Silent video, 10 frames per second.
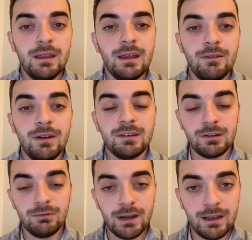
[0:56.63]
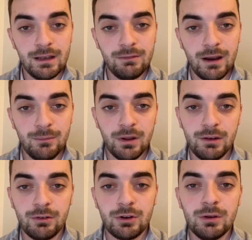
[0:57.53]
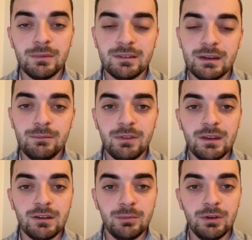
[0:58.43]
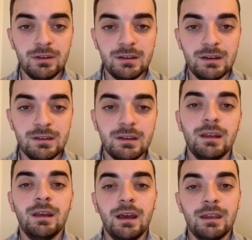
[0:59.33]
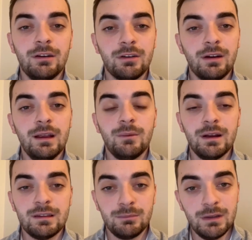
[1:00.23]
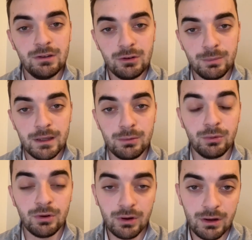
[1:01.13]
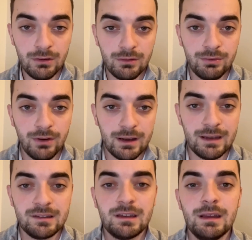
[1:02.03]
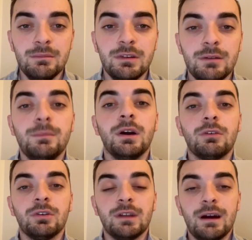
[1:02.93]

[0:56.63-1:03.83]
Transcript: Events are regularly run by the recruitment team for these communities, and they're a great way to meet new people not only on finance schemes, but across